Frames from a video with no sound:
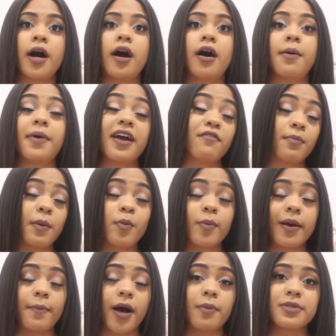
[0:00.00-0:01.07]
I remember
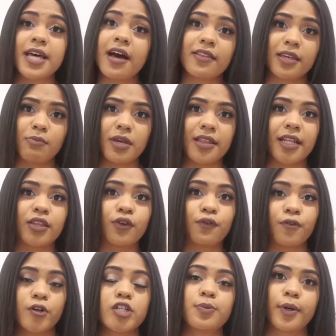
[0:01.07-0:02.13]
my mom telling me that the
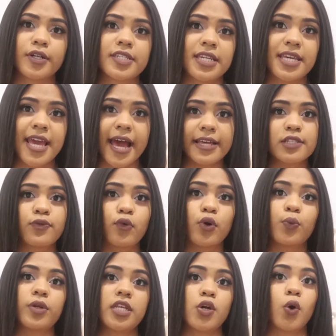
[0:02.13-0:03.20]
first person he asked
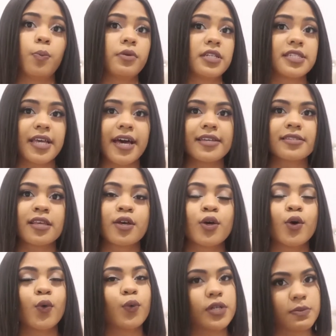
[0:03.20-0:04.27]
for when he opened his eyes
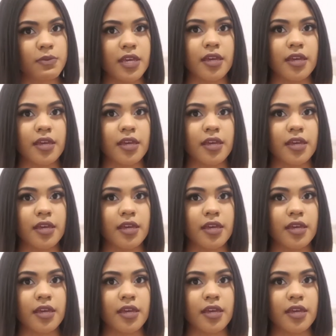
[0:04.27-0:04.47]
was